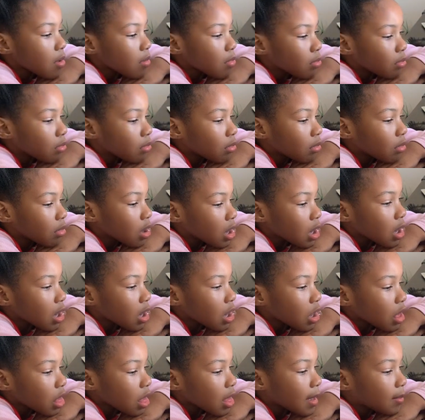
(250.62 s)
Oil
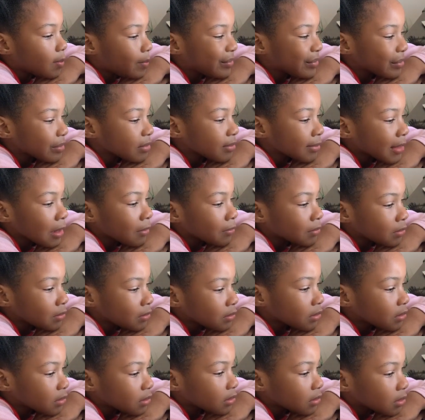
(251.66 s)
Flexible
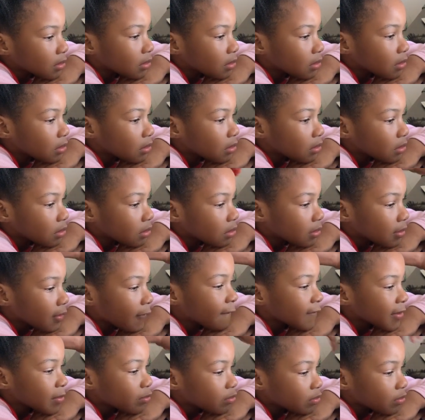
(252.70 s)
Styling Snot
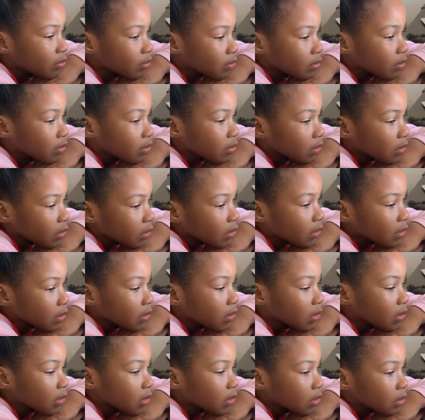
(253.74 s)
Gel so that
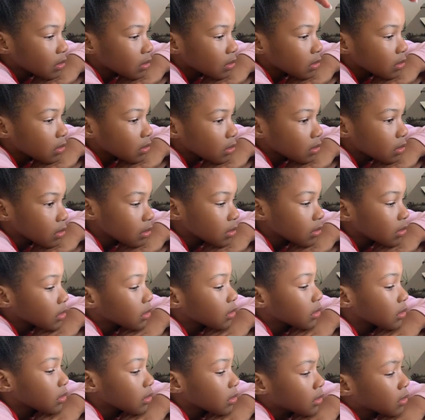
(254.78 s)
I can
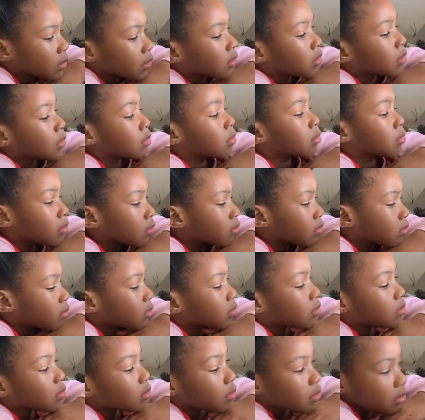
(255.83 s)
hold
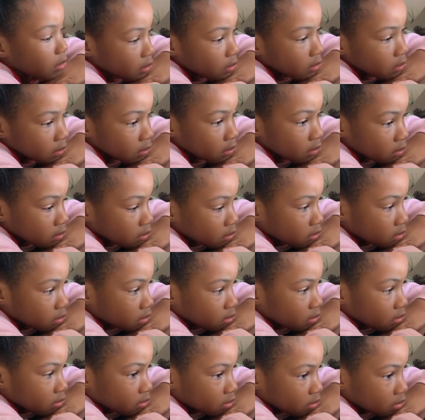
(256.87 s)
the 2
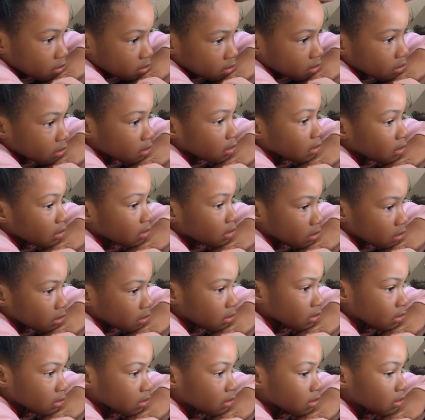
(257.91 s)
ponytails
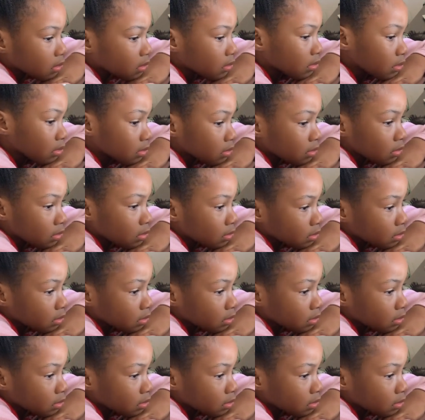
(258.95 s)
that I have.